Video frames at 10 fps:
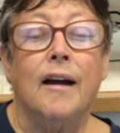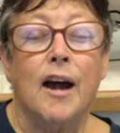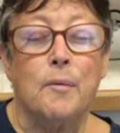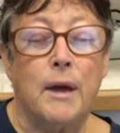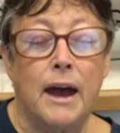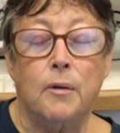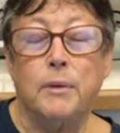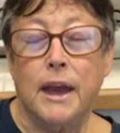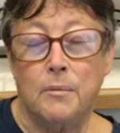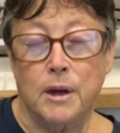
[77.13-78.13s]
about
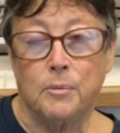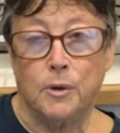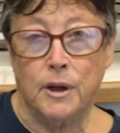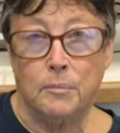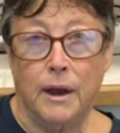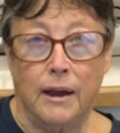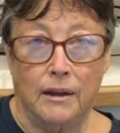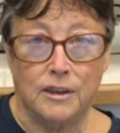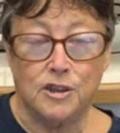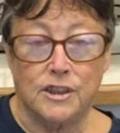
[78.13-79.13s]
becoming a marine
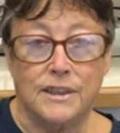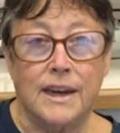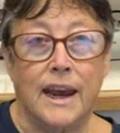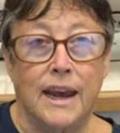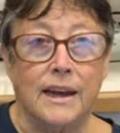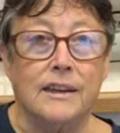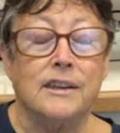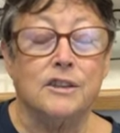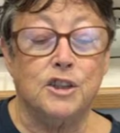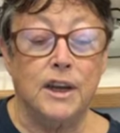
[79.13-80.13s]
biologist and
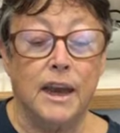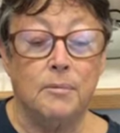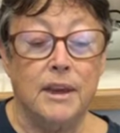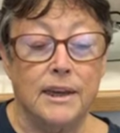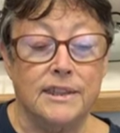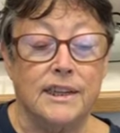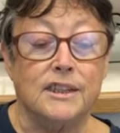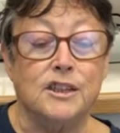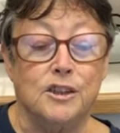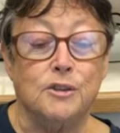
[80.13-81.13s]
she gave me the idea
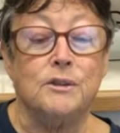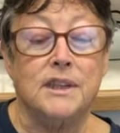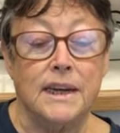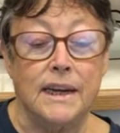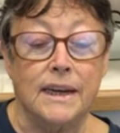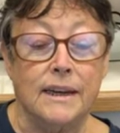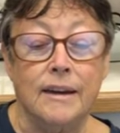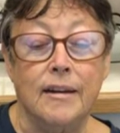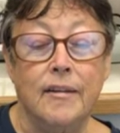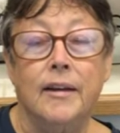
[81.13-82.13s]
to do
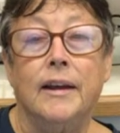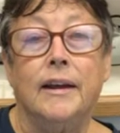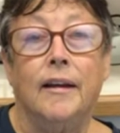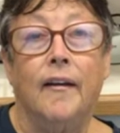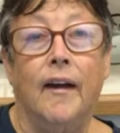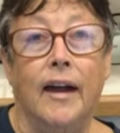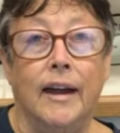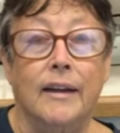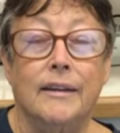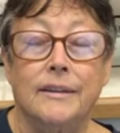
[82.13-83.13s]
10,
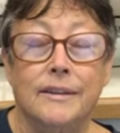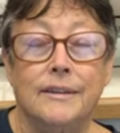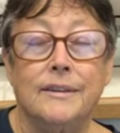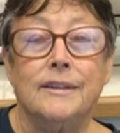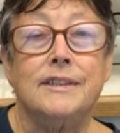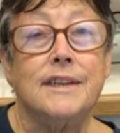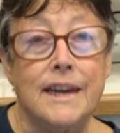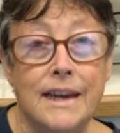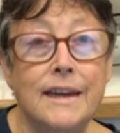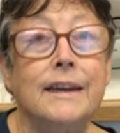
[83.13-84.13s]
uh,
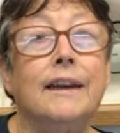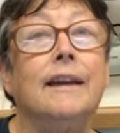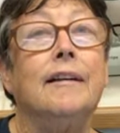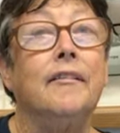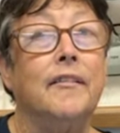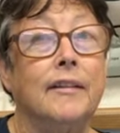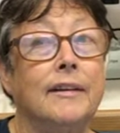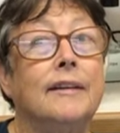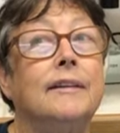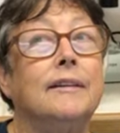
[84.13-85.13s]
10
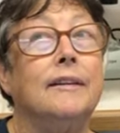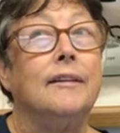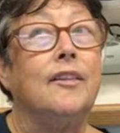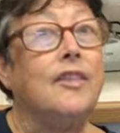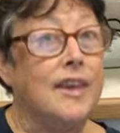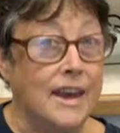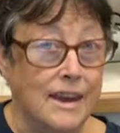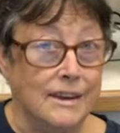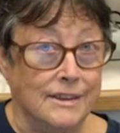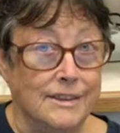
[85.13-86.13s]
things